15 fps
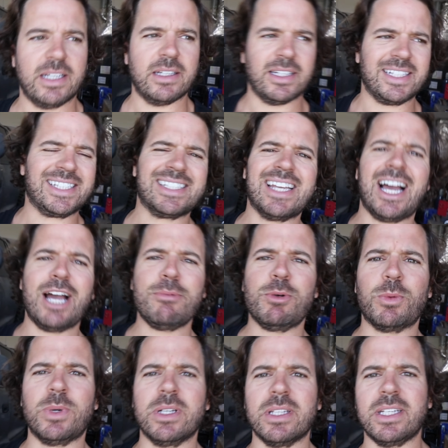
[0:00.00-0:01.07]
It's time to
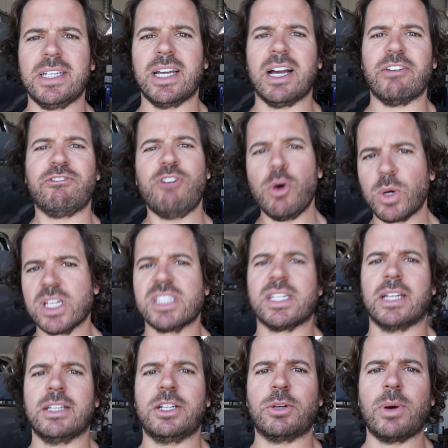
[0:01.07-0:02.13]
really uh, focus
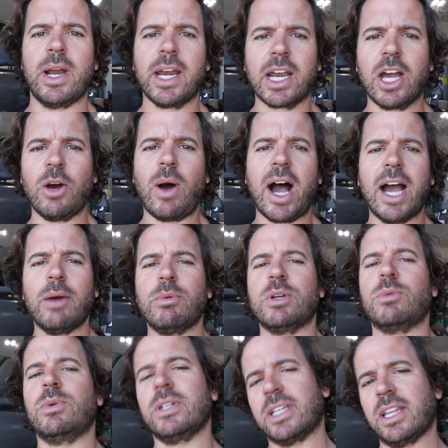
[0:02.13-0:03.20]
on the Durango. I would
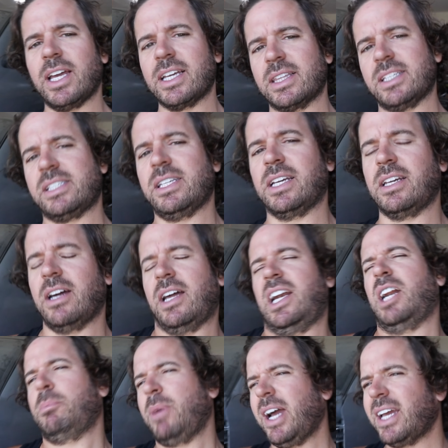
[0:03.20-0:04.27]
really like this thing done,
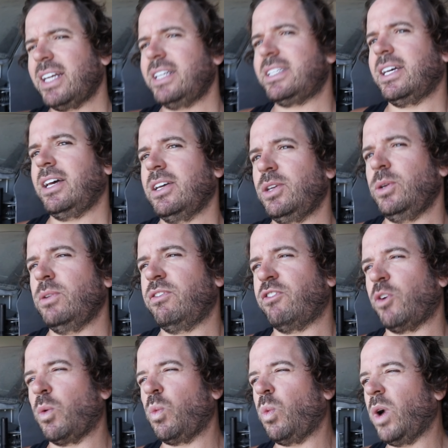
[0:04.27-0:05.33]
and I'm not going to tell you
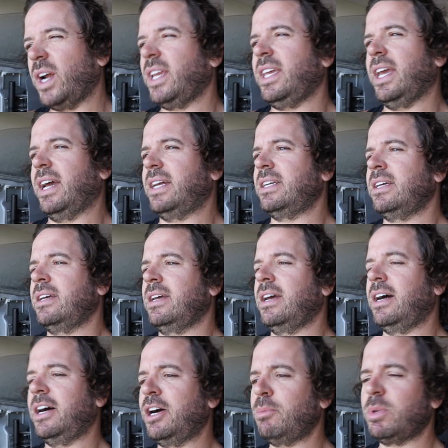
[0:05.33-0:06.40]
for what yet,
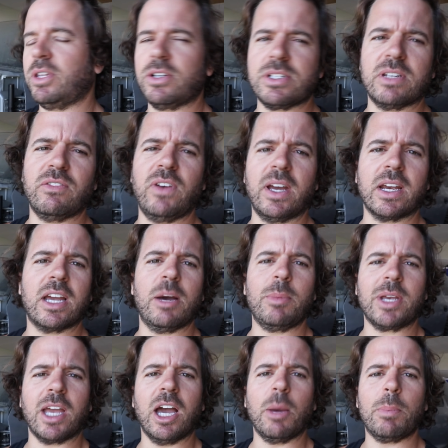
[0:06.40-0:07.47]
um, but there's an event
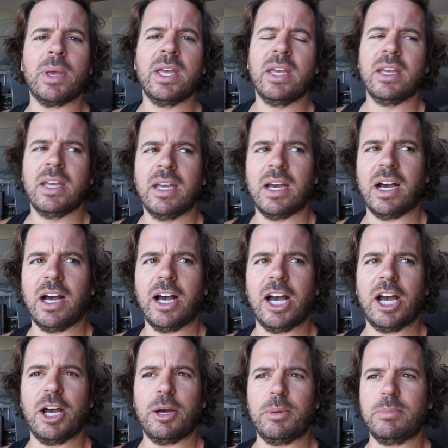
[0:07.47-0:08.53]
coming up.
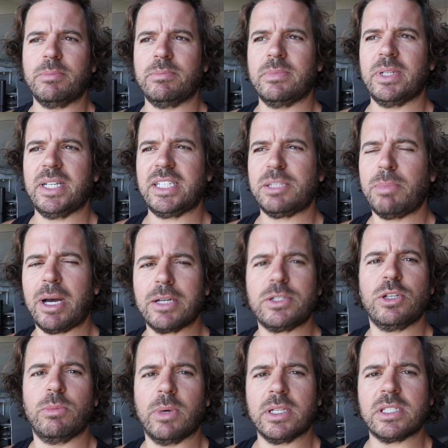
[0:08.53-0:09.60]
Um, it's about
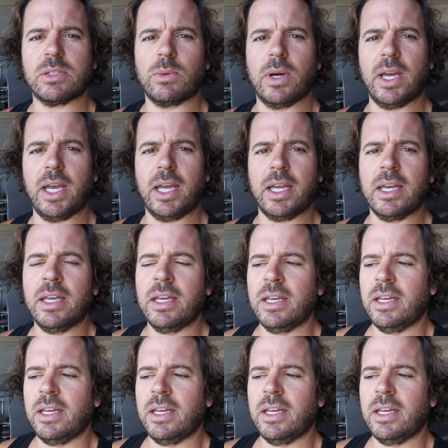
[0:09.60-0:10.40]
two months away.